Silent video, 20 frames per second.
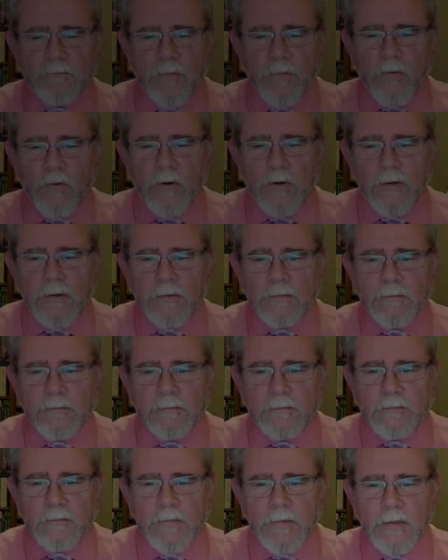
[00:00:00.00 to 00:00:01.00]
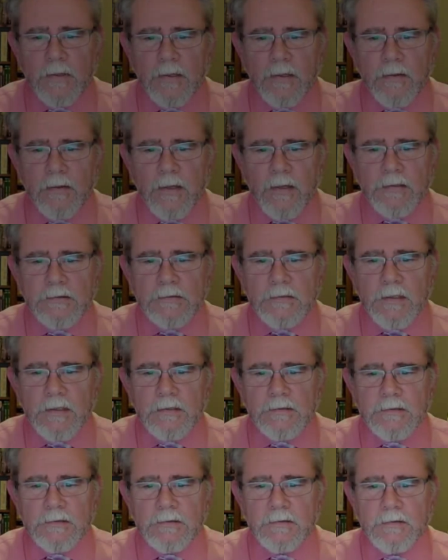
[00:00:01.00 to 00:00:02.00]
point, and that is
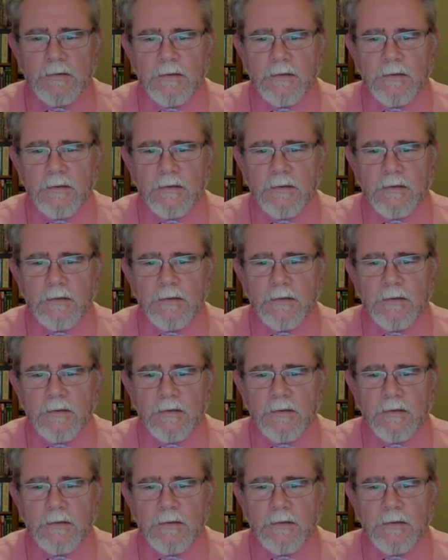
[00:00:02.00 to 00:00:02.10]
this.